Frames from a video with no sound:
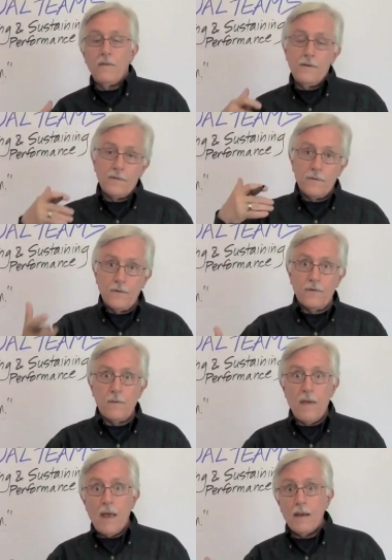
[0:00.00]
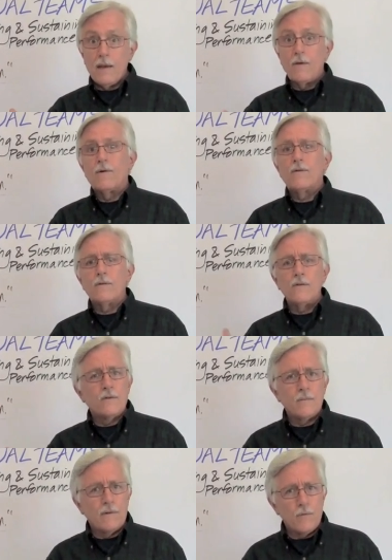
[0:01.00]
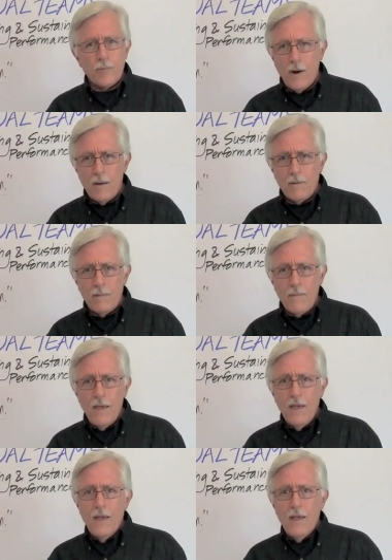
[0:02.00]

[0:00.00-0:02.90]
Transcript: these are systematic, or it's a system-level problem,